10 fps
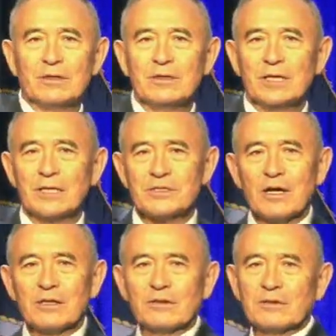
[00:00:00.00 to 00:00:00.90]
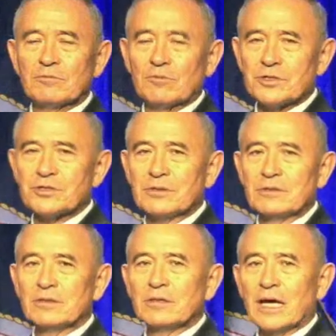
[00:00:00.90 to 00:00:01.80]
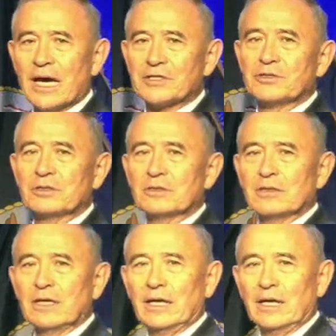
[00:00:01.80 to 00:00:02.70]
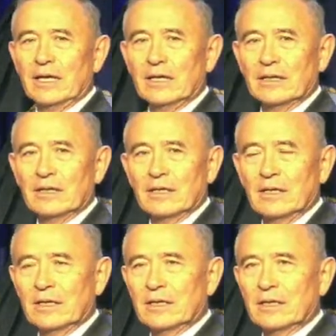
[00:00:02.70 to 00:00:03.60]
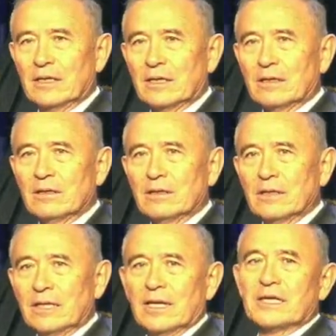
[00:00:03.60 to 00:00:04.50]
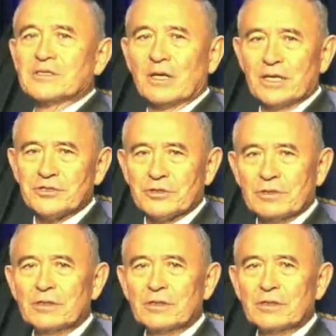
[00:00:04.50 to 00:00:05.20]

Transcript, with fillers: It's not the Russian action in, in, uh, in isolation.